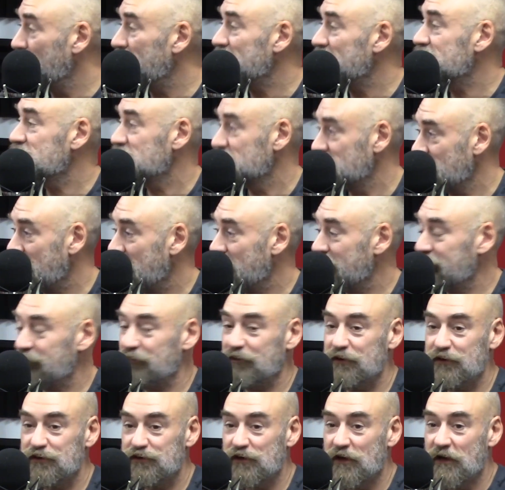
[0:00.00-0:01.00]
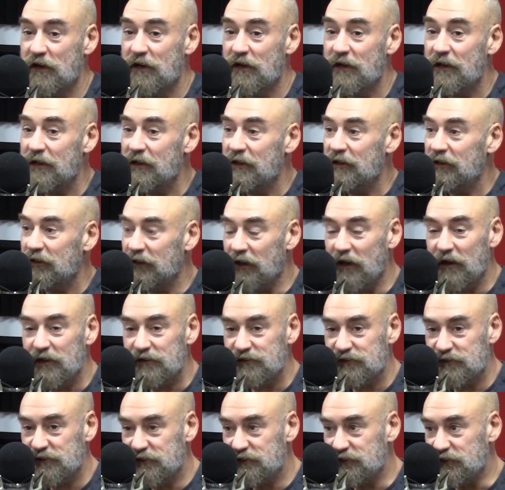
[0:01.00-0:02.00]
That's the average.
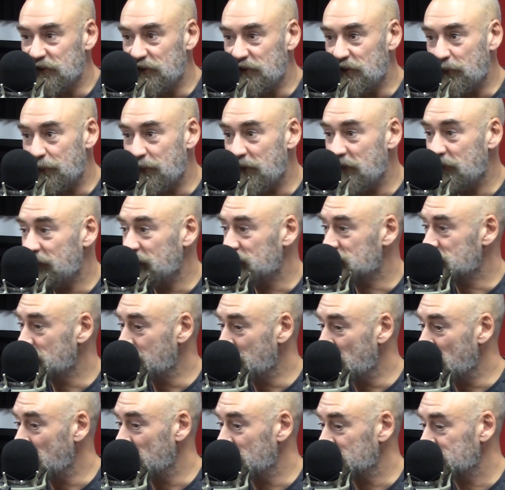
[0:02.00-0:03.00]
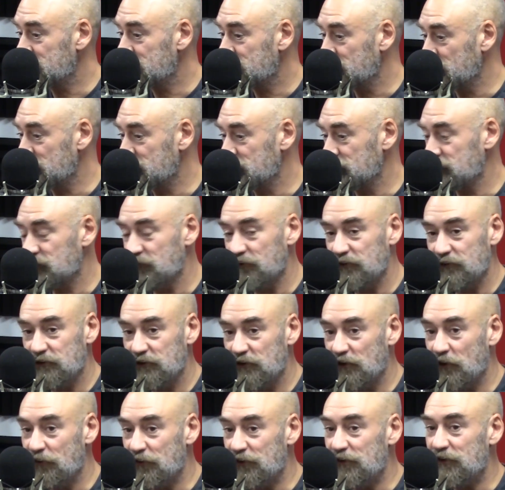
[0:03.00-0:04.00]
Last season, in the period to March, which is the
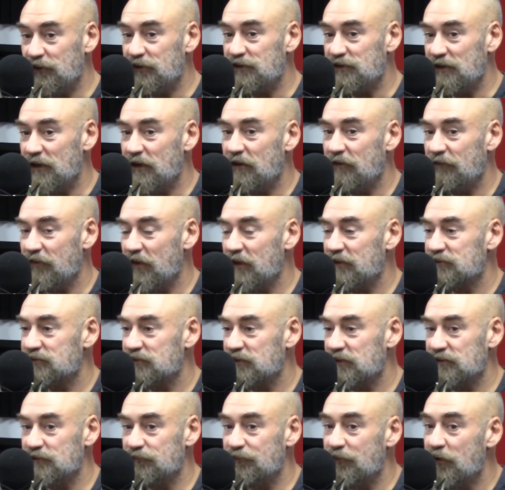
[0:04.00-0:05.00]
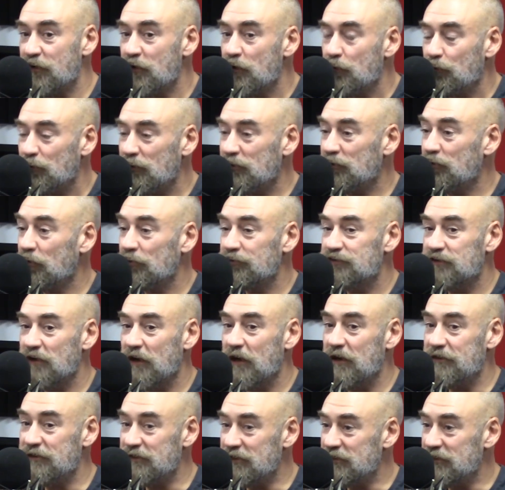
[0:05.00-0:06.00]
nadir of that season, we'd got
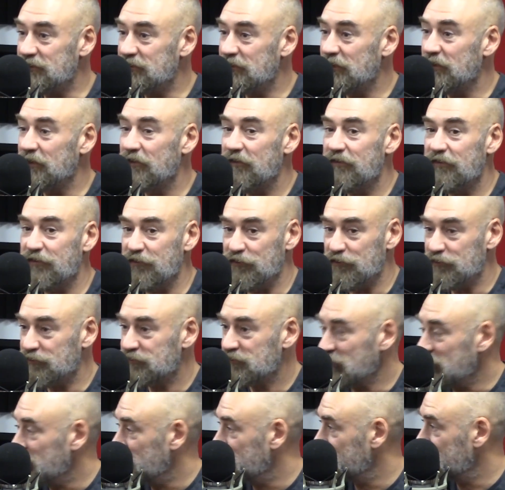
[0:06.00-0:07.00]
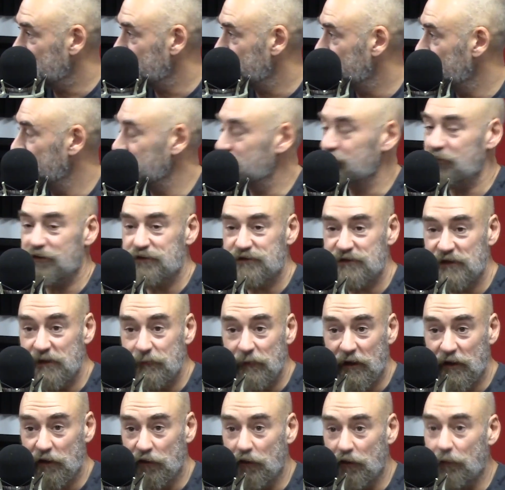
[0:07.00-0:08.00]
to needing 13, and it
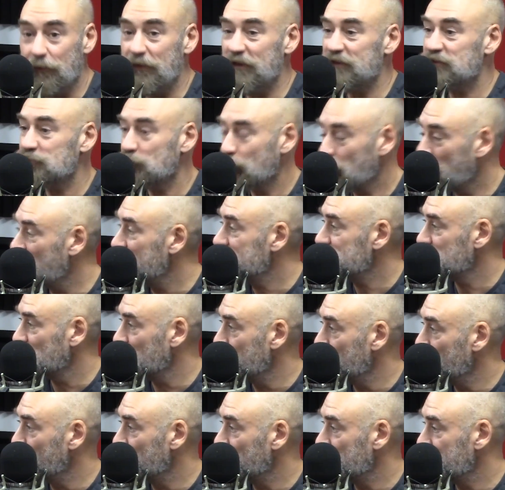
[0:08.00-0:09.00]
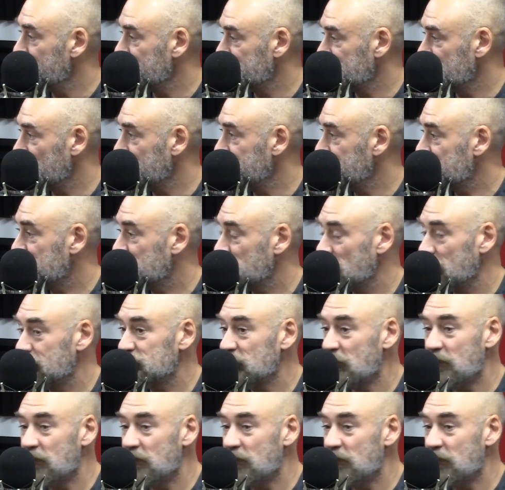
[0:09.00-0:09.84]
seemed like a lot, but that's quite a lot more in percentage terms.